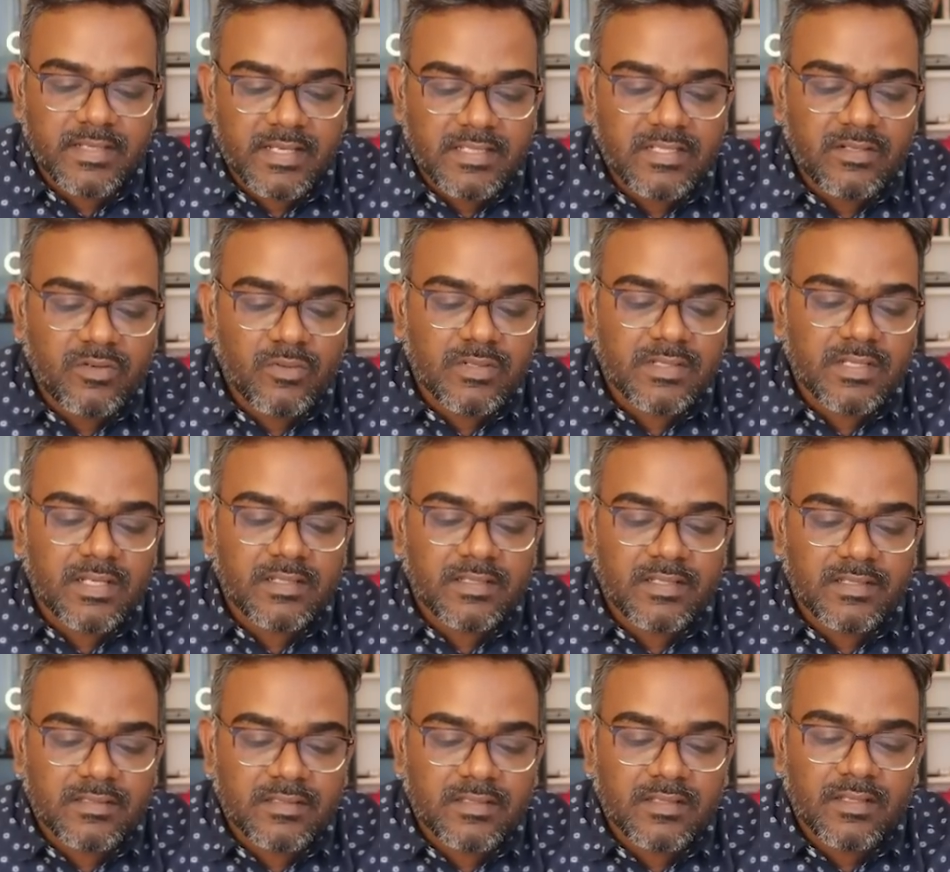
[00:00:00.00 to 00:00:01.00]
The exit rules are
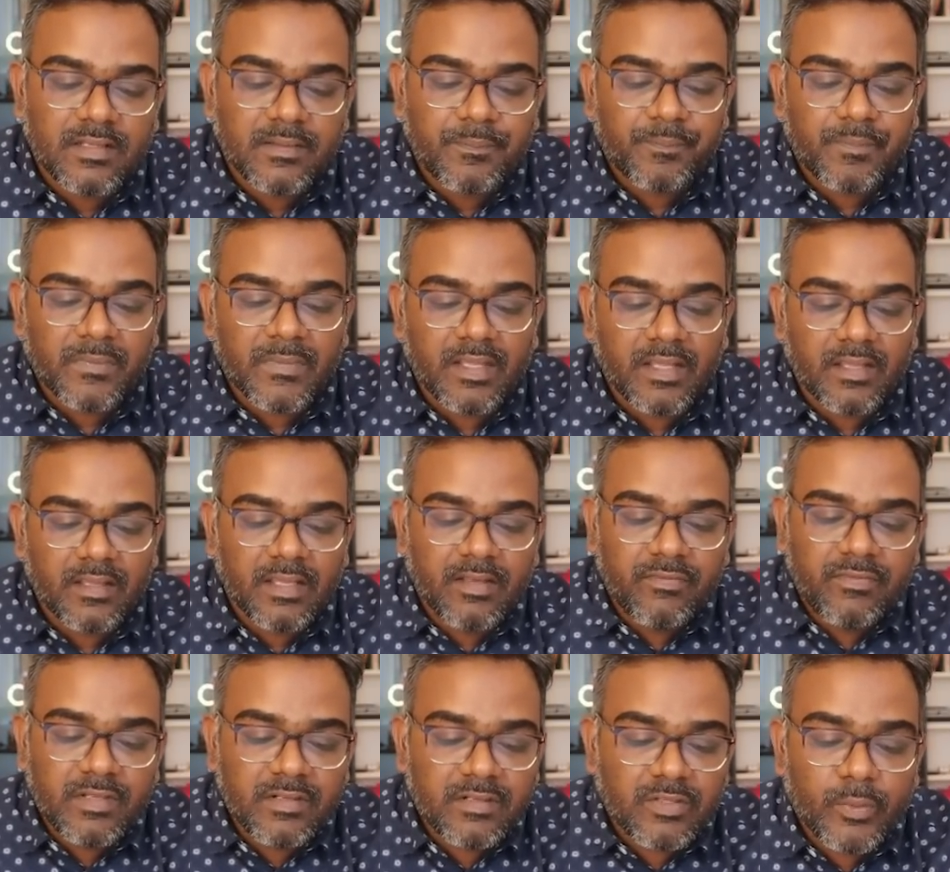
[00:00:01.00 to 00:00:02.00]
this:
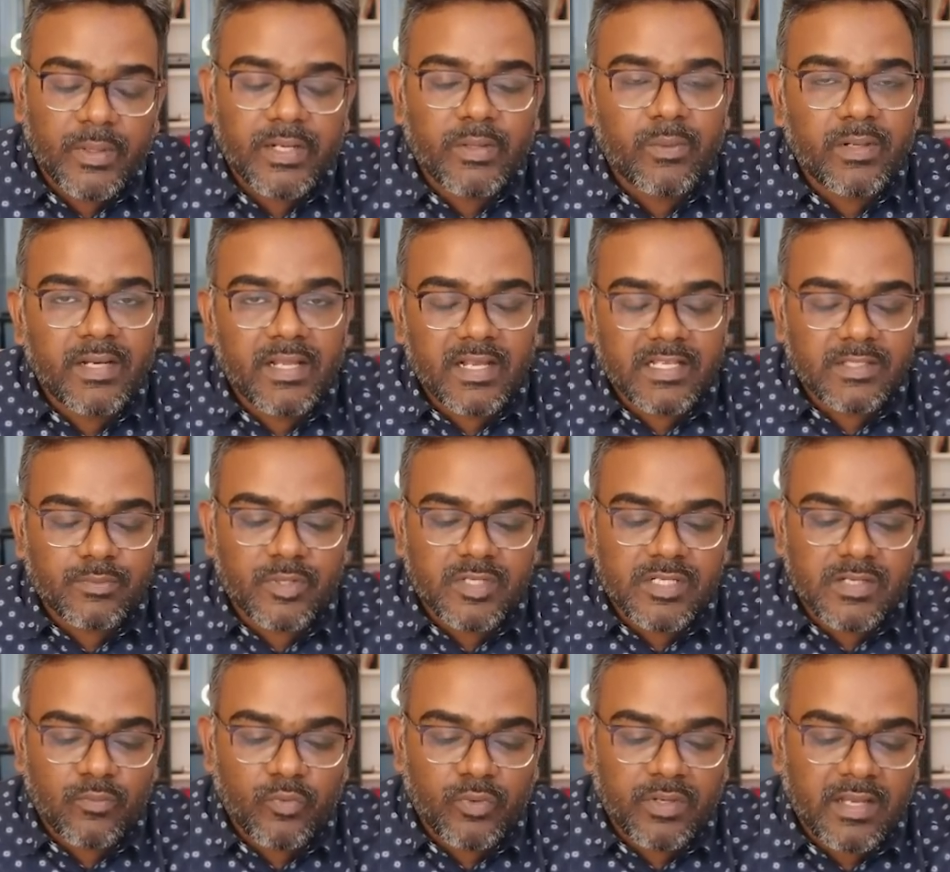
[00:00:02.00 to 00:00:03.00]
if the 21-day
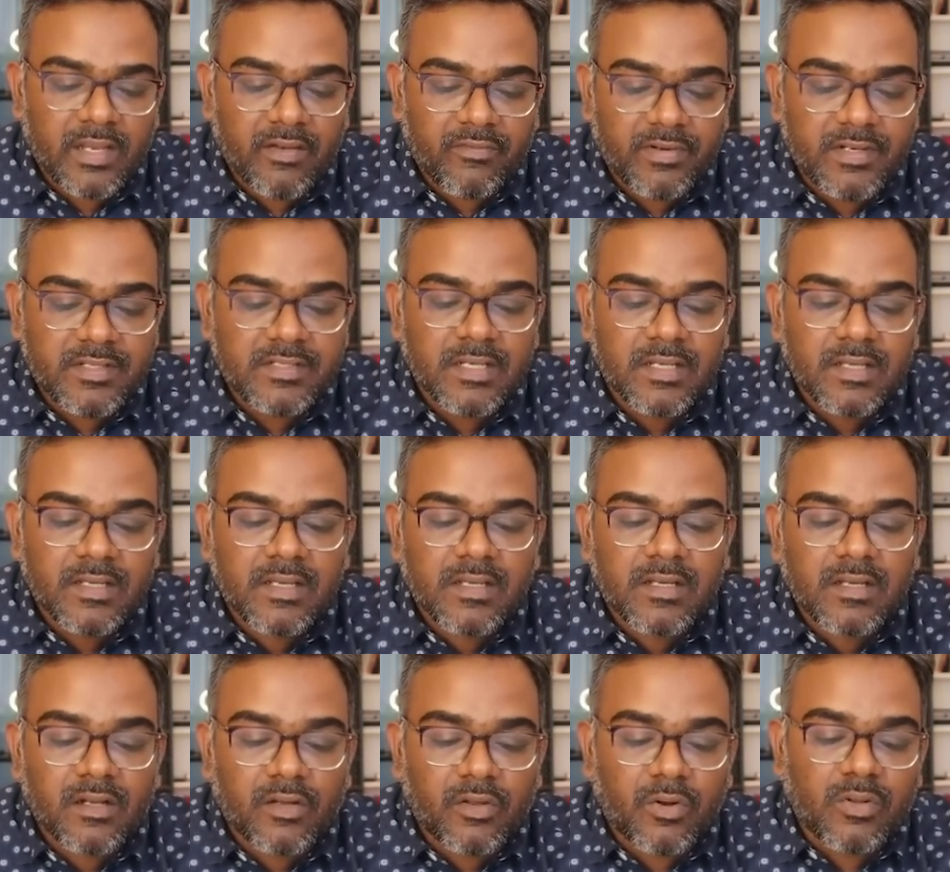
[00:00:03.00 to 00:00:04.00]
exponential moving average
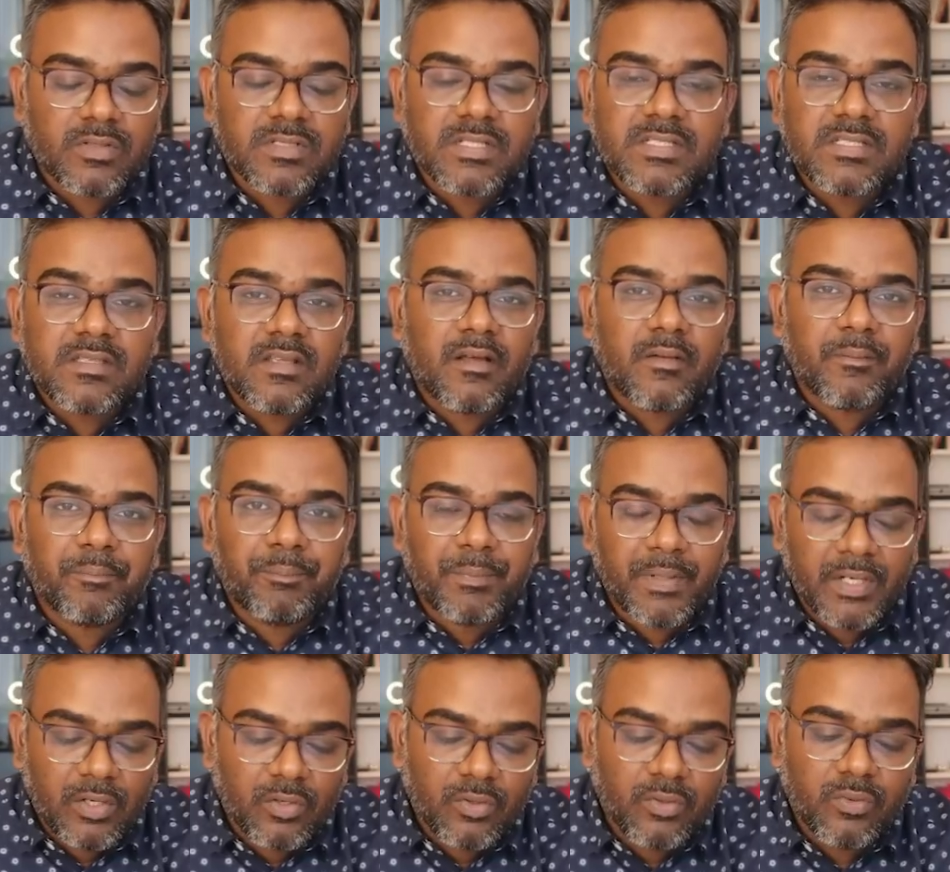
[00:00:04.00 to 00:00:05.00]
crosses
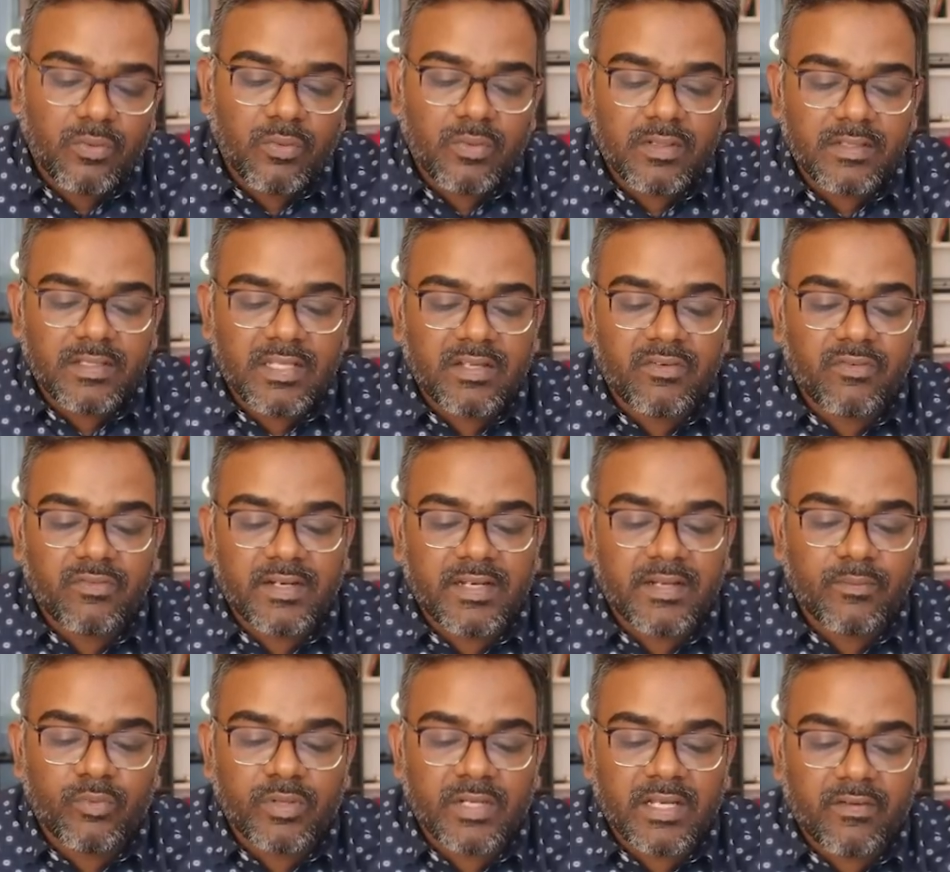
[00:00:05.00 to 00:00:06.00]
below the
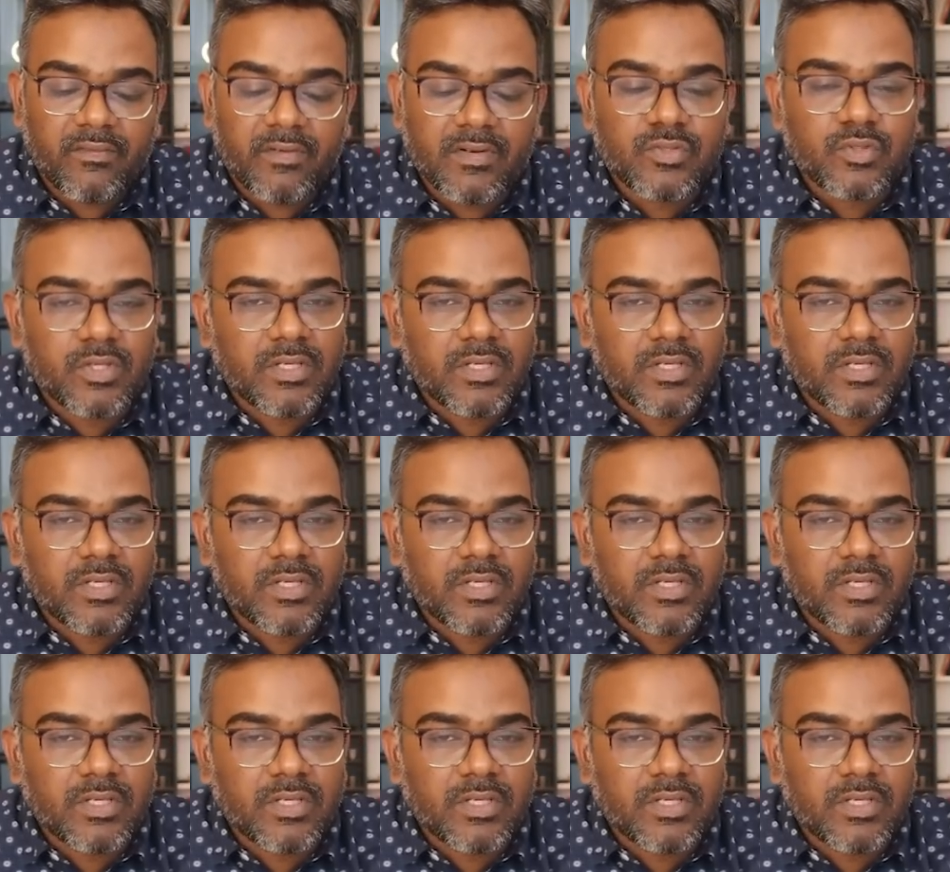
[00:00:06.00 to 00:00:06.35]
50-day moving average.